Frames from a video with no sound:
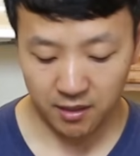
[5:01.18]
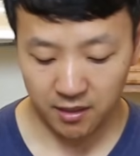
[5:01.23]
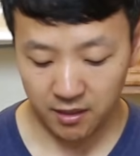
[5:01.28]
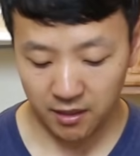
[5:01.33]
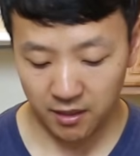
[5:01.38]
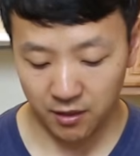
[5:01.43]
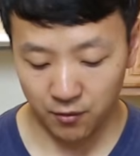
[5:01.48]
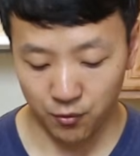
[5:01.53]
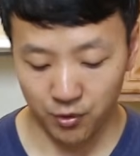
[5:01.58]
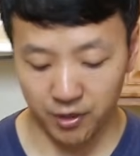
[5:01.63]

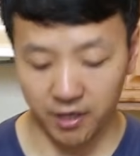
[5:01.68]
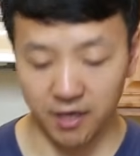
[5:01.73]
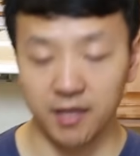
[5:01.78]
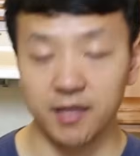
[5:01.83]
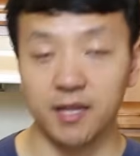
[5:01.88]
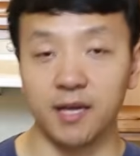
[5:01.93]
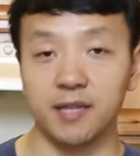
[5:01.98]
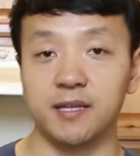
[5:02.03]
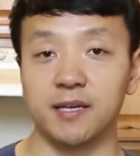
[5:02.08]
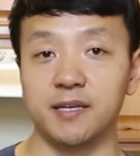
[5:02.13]
And we're gonna
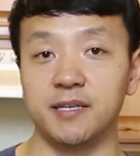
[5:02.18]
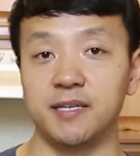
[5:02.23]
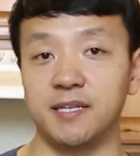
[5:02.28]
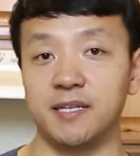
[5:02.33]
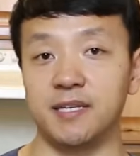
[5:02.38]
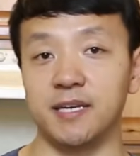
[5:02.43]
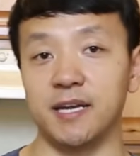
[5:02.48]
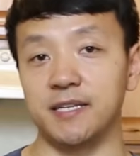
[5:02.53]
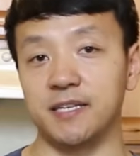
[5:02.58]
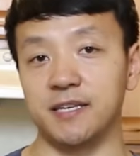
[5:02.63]
let this
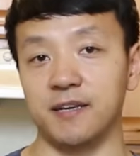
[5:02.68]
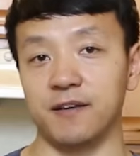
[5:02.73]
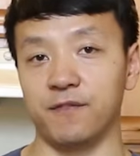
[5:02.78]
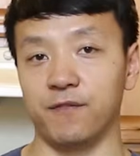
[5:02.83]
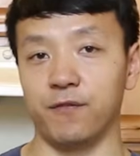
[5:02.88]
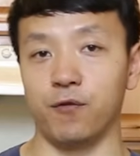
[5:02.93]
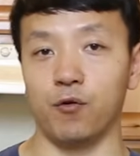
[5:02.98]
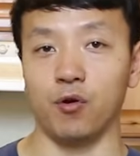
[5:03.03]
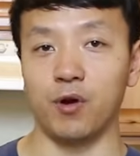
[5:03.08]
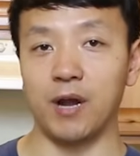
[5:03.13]
sit
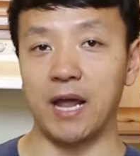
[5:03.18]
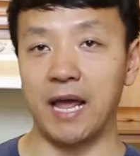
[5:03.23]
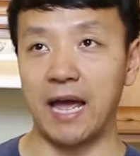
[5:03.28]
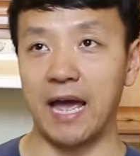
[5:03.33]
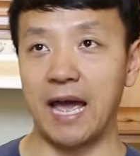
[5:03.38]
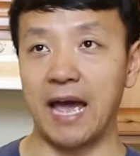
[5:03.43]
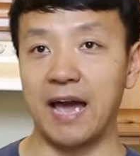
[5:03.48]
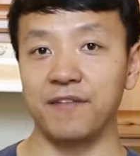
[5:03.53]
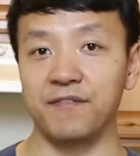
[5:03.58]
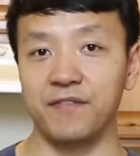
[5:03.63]
for
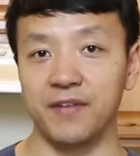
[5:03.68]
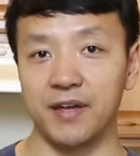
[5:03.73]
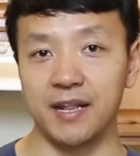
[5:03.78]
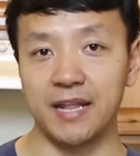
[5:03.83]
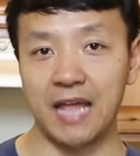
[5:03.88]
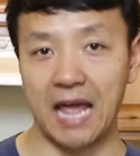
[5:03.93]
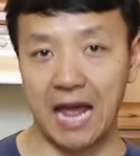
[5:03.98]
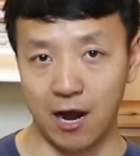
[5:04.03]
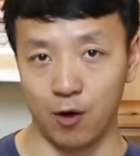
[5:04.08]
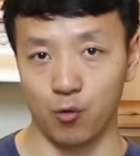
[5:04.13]
half
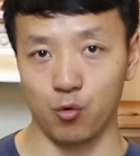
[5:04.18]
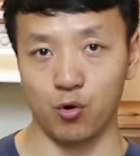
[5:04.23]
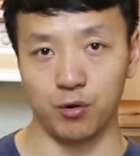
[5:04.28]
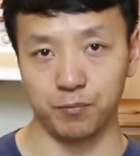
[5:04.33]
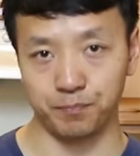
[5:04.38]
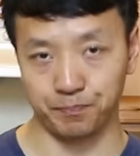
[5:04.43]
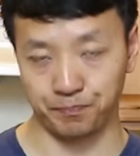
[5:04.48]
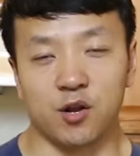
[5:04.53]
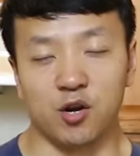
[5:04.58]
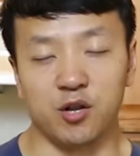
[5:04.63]
an hour.
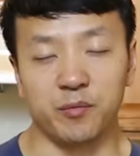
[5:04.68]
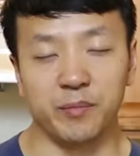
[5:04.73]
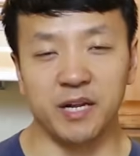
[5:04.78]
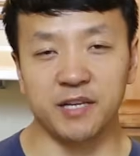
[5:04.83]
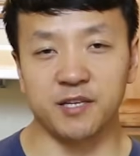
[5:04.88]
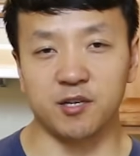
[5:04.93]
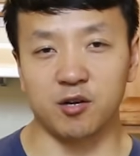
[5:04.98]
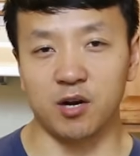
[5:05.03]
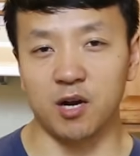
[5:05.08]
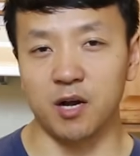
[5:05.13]
30
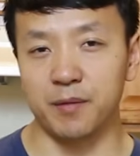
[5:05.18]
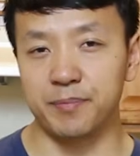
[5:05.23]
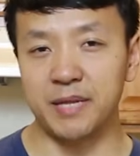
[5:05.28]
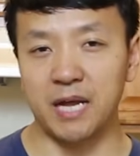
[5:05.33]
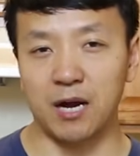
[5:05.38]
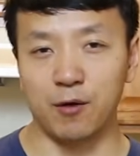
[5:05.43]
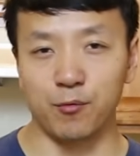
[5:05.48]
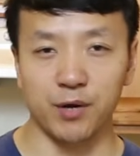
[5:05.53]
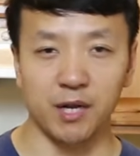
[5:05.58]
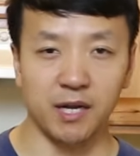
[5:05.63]
minutes are up,
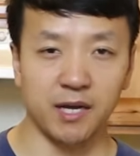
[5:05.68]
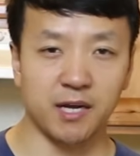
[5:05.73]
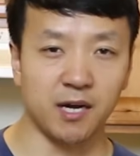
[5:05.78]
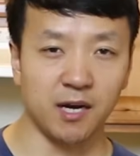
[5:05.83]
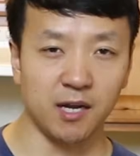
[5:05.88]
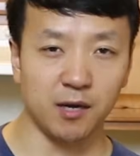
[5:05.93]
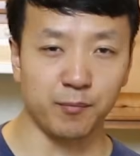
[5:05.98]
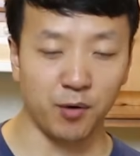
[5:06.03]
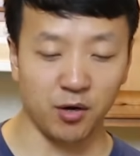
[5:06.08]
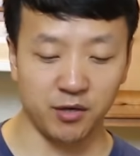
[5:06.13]
now we're gonna
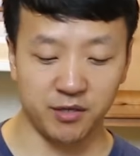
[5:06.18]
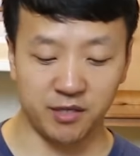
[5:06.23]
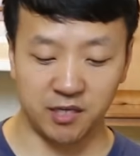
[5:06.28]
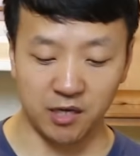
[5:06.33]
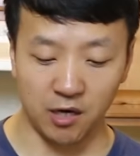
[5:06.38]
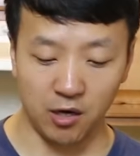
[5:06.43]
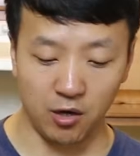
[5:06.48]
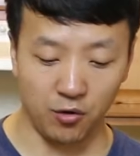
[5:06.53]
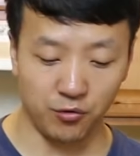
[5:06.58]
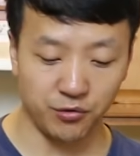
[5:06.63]
cut up our
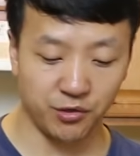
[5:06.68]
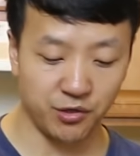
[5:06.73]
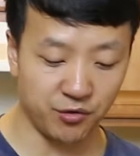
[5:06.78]
dough.